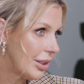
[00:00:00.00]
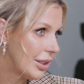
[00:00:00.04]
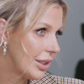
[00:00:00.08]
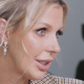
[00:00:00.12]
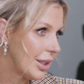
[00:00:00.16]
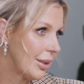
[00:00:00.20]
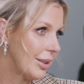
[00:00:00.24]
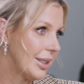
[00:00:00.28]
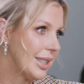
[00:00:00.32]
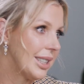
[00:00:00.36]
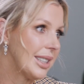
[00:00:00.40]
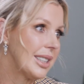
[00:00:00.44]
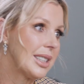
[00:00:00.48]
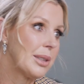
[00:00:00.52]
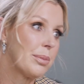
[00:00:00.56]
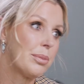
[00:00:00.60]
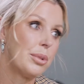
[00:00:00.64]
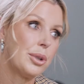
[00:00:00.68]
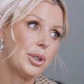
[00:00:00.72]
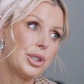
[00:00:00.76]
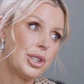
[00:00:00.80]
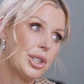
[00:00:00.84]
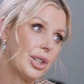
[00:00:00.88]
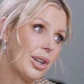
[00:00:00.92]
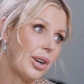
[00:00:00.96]
So until it's
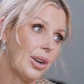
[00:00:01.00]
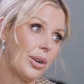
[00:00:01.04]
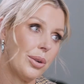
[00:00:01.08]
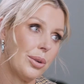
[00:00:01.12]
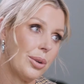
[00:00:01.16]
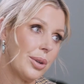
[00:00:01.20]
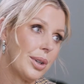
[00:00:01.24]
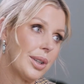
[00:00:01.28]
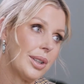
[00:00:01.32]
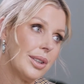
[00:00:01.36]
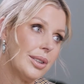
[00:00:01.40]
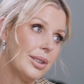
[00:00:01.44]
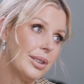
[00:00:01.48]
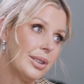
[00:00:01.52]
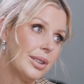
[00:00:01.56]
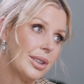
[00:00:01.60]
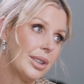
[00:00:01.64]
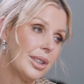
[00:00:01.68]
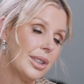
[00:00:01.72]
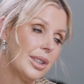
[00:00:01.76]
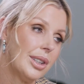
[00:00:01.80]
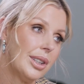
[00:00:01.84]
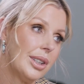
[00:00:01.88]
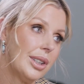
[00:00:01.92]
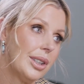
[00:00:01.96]
pushing on an
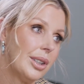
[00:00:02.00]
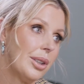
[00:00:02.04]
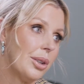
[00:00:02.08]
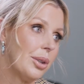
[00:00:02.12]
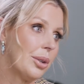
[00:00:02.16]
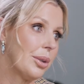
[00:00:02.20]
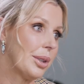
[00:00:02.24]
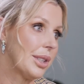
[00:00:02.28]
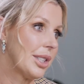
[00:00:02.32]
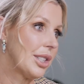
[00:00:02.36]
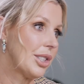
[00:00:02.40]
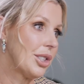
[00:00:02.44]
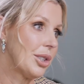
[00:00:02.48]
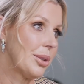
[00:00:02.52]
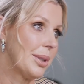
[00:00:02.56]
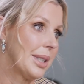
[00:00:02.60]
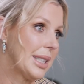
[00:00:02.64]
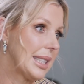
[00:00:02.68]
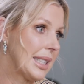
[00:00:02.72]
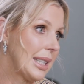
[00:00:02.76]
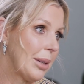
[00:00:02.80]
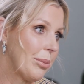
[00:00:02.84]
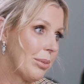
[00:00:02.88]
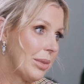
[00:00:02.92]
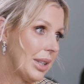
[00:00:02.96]
organ or it's doing
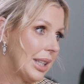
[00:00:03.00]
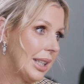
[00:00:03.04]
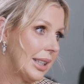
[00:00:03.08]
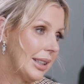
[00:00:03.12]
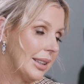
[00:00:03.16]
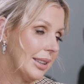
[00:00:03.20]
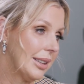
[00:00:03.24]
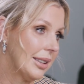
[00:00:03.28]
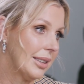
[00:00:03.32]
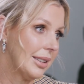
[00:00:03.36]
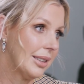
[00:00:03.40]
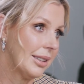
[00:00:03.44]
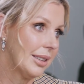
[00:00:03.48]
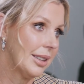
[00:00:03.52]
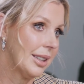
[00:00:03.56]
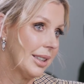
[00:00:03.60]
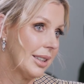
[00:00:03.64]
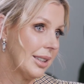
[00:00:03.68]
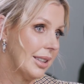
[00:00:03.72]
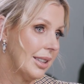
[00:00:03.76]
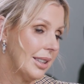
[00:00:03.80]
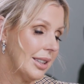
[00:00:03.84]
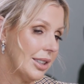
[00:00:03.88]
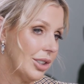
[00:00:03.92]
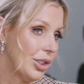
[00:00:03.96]
something that
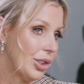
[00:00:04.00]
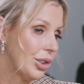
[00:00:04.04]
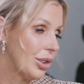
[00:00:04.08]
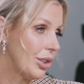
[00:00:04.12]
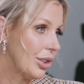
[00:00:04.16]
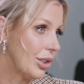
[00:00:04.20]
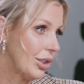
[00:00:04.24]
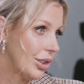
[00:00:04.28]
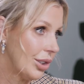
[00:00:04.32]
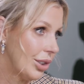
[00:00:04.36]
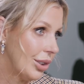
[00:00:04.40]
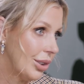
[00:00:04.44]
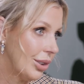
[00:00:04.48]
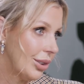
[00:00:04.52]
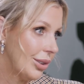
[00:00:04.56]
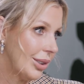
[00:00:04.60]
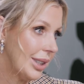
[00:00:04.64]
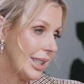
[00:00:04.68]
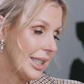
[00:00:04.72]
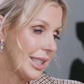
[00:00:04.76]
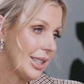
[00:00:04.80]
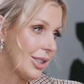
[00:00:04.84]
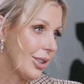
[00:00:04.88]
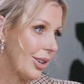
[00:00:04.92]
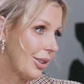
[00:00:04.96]
it shouldn't do,
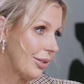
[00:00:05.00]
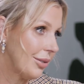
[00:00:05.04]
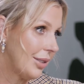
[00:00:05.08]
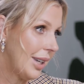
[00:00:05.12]
it's not